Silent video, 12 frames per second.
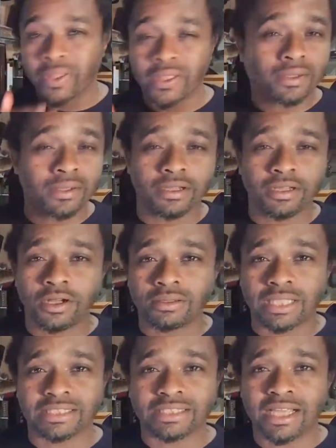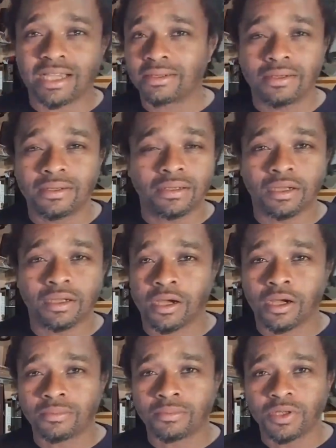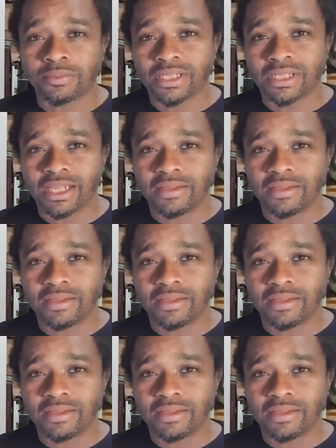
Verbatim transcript: You know, that's not, you know what I'm saying,